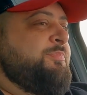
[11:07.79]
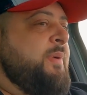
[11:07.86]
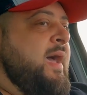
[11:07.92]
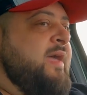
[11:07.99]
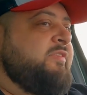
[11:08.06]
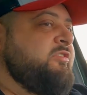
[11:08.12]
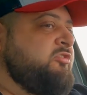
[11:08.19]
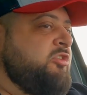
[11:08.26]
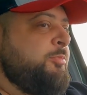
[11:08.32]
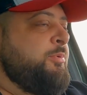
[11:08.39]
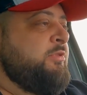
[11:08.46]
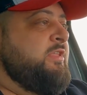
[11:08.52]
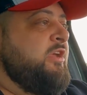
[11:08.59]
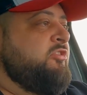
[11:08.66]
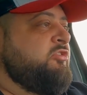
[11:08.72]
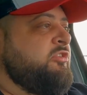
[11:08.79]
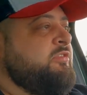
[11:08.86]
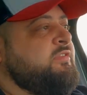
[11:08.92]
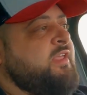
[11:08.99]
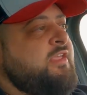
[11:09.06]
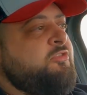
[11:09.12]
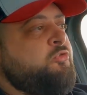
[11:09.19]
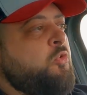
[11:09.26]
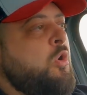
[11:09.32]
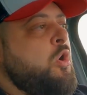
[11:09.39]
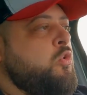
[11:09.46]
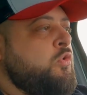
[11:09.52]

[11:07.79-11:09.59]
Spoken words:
passenger protection, they do